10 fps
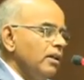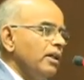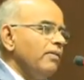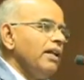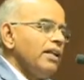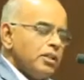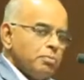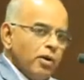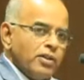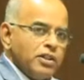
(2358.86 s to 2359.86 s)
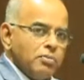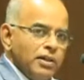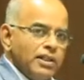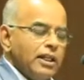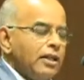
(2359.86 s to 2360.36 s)
given a
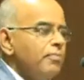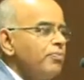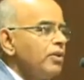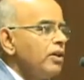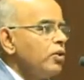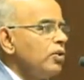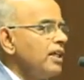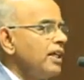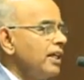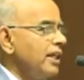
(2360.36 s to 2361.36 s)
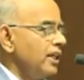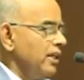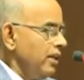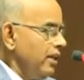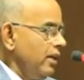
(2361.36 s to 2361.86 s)
responsibility to the
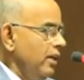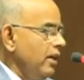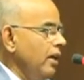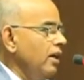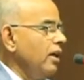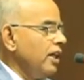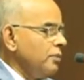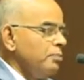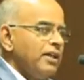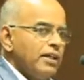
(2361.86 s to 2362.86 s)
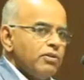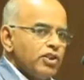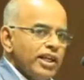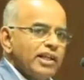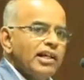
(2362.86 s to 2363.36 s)
respective
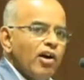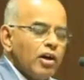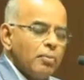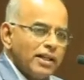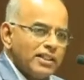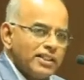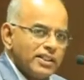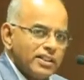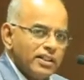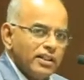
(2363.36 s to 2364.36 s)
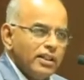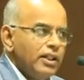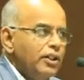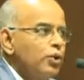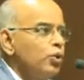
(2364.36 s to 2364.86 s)
state governments
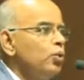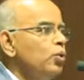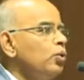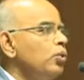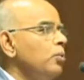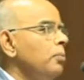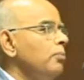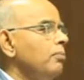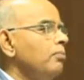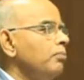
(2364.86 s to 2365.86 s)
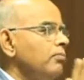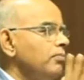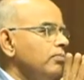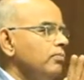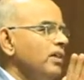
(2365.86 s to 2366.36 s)
to
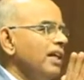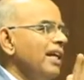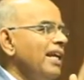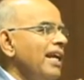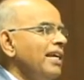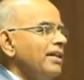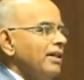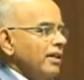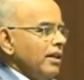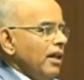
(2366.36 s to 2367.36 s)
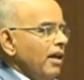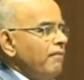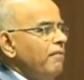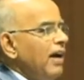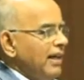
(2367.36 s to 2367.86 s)
create a
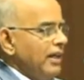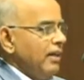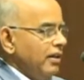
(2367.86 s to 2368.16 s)
fund